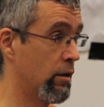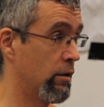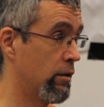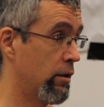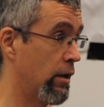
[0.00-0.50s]

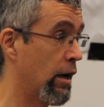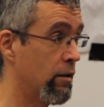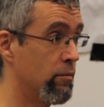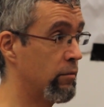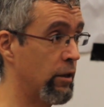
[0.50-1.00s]

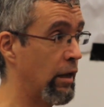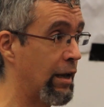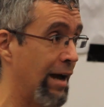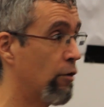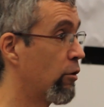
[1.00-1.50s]
they
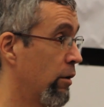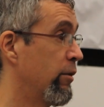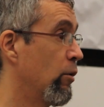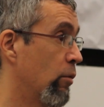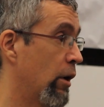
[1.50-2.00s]
cannot reveal
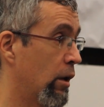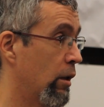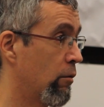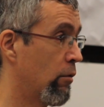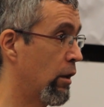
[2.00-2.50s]

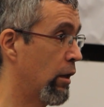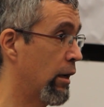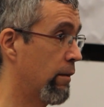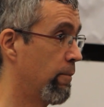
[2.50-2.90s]
where they are,